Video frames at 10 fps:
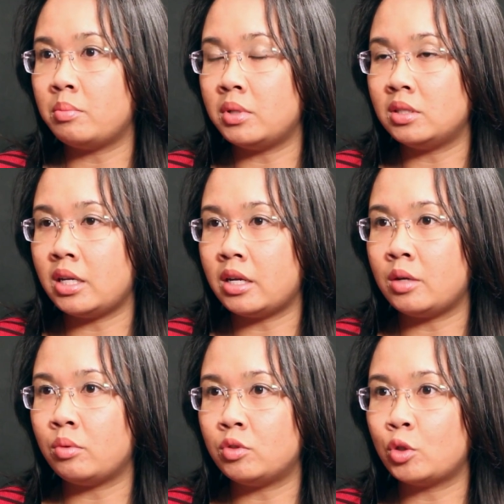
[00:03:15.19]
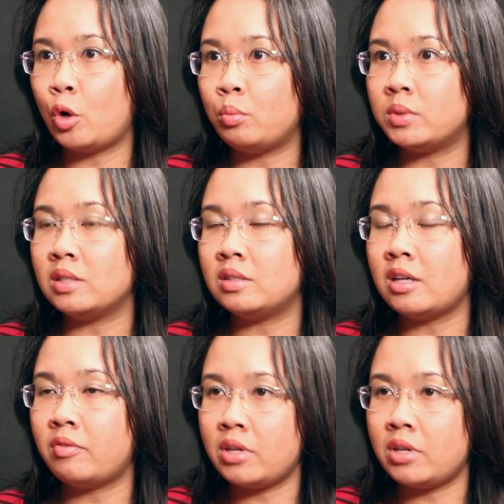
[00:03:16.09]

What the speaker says: the military with scopes and stuff,